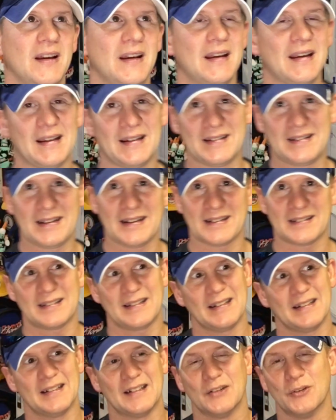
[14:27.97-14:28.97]
and test
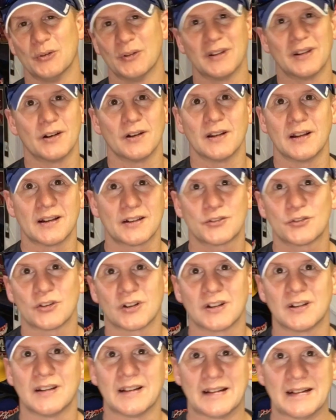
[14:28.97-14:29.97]
it, do a little extra
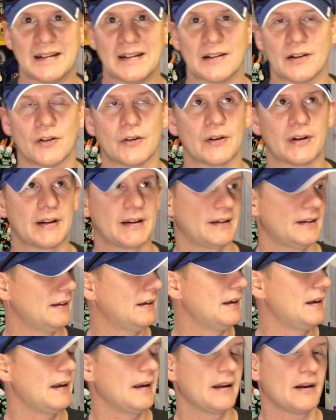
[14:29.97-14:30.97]
cleaning on it.
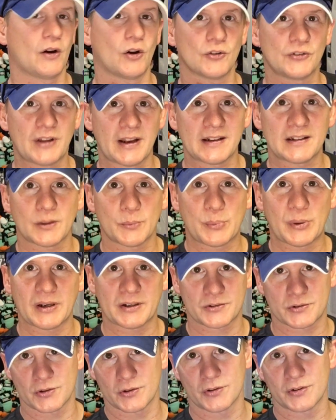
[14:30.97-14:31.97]
And I'll take the
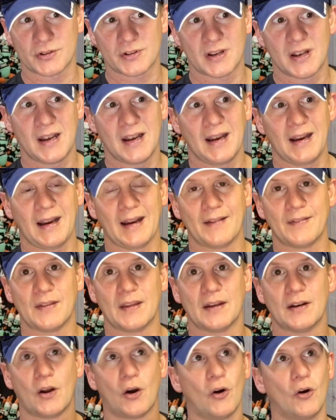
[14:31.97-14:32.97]
pictures and
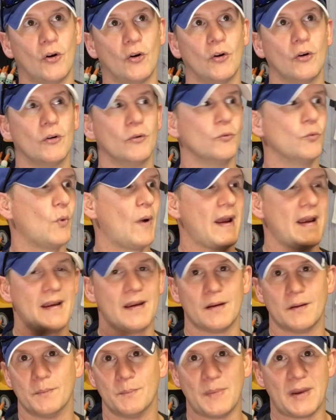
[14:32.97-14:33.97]
then I'll weigh
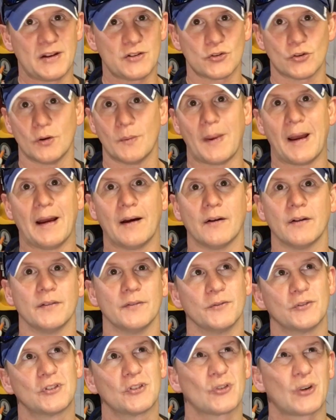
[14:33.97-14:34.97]
them, measure them out,
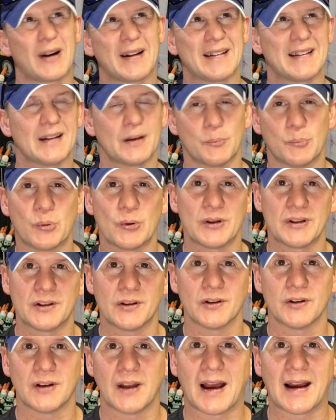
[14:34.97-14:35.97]
and try to get a pretty
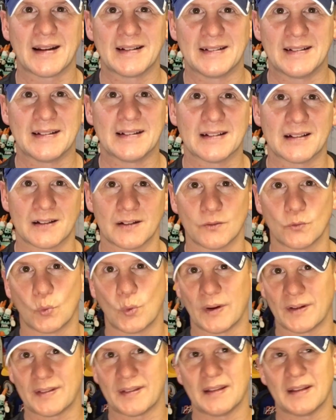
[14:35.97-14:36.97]
good idea of
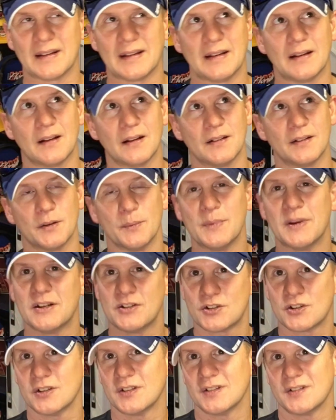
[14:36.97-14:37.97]
what the
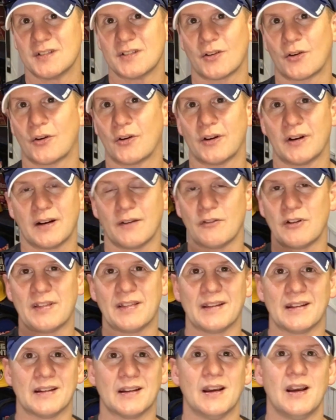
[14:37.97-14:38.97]
dimensions are and
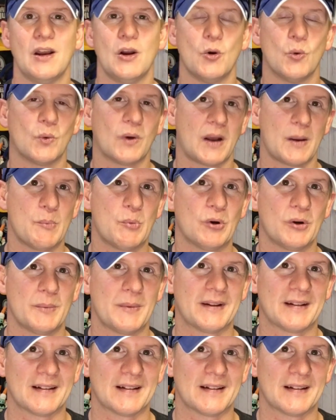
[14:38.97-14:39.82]
everything when I put them in the